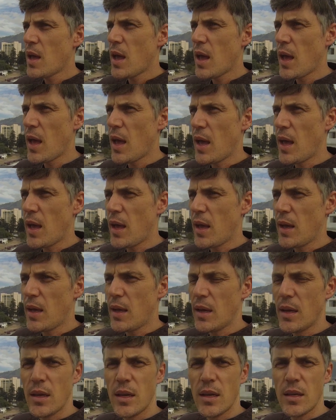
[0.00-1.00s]

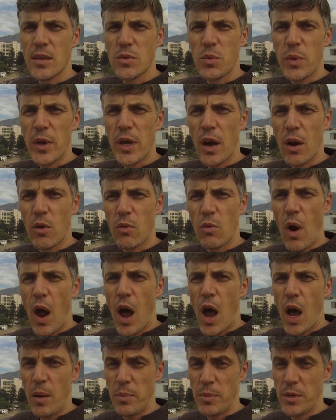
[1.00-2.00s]
and we got
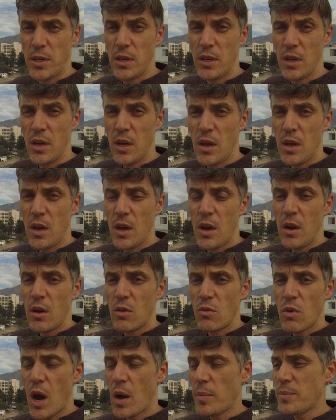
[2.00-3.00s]
robbed.
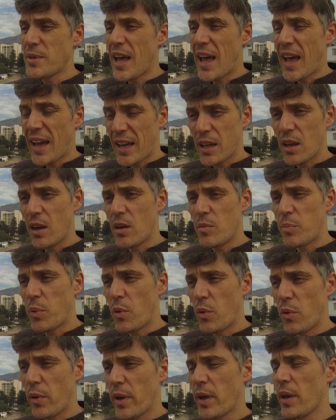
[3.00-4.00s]
Robbed at
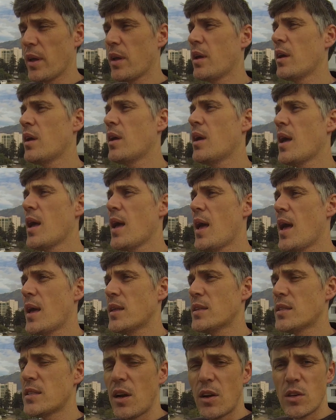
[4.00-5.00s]
gunpoint
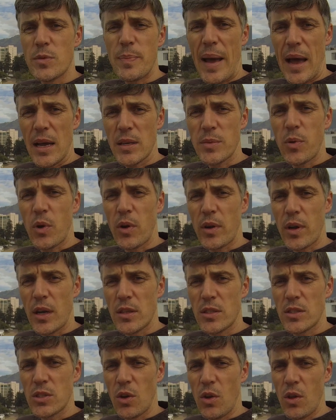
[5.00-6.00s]
and Sarah's passport
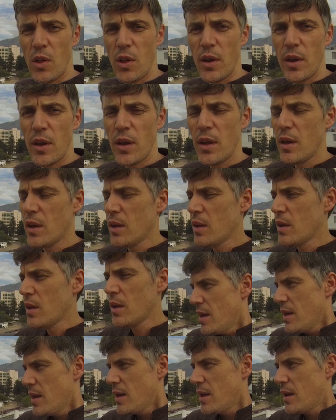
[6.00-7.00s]
got stolen.
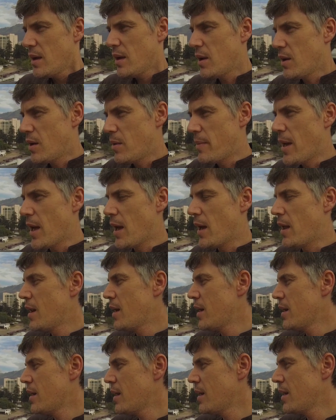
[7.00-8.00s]
Oh
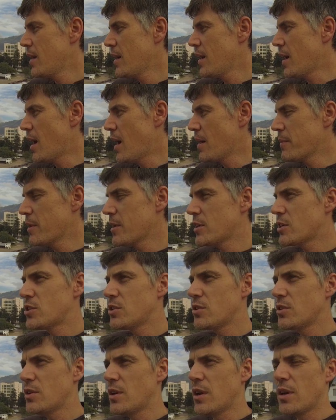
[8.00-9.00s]
man. I'm gonna
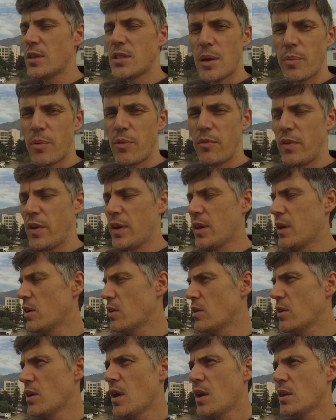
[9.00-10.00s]
shoot a separate
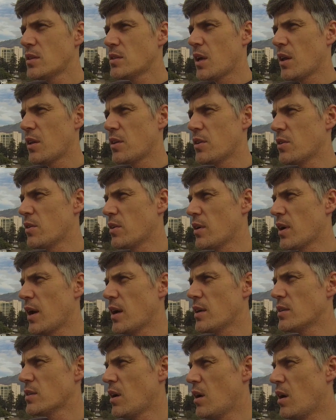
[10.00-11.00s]
video telling you
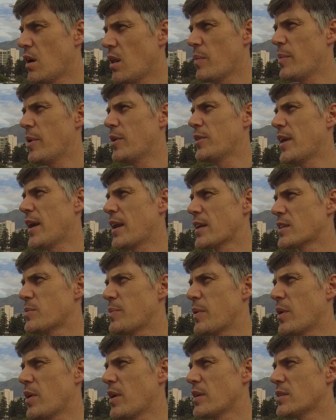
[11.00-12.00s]
guys all about that
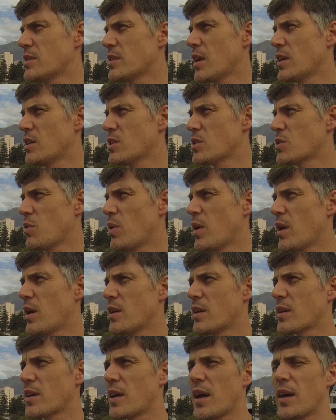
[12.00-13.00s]
experience. I just wanted
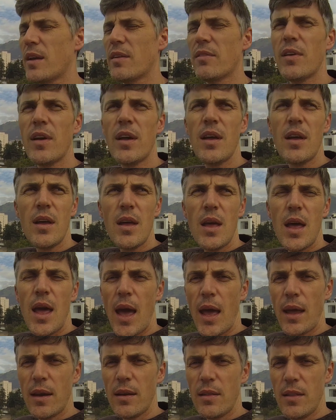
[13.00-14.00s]
to kind of
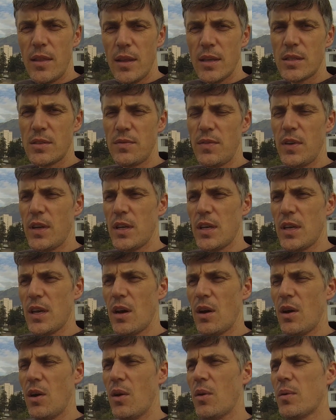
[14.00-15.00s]
end this
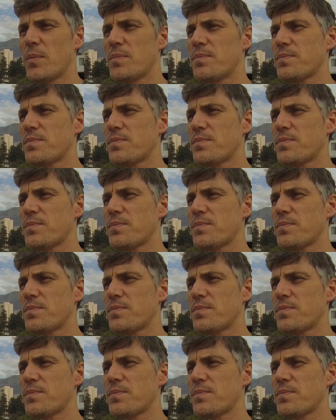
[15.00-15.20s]
video